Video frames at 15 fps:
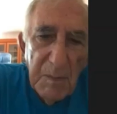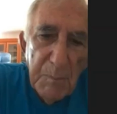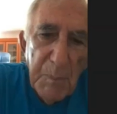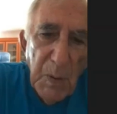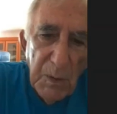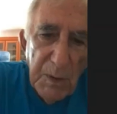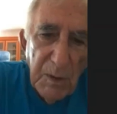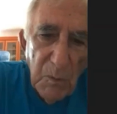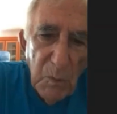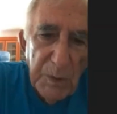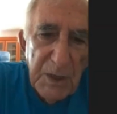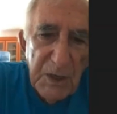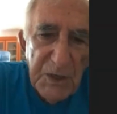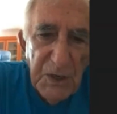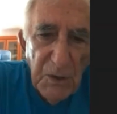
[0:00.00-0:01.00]
poker with
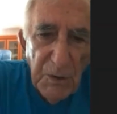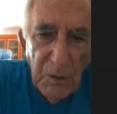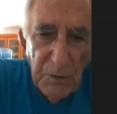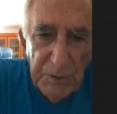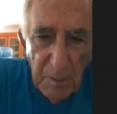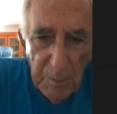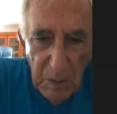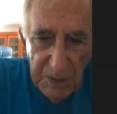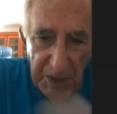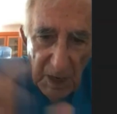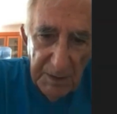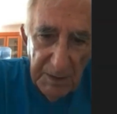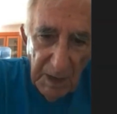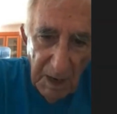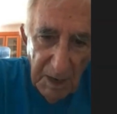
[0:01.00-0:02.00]
the serial numbers
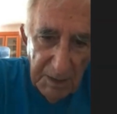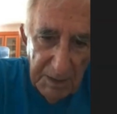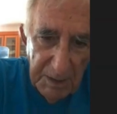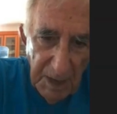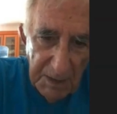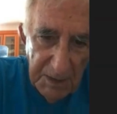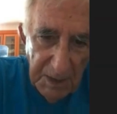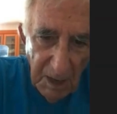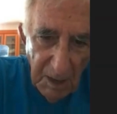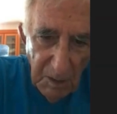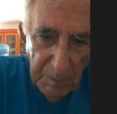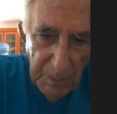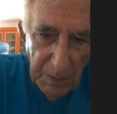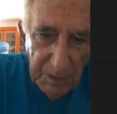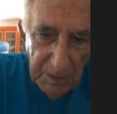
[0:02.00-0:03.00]
on, on, on dollar
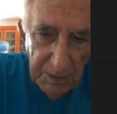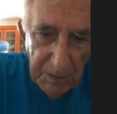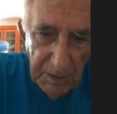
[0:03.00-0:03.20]
bills.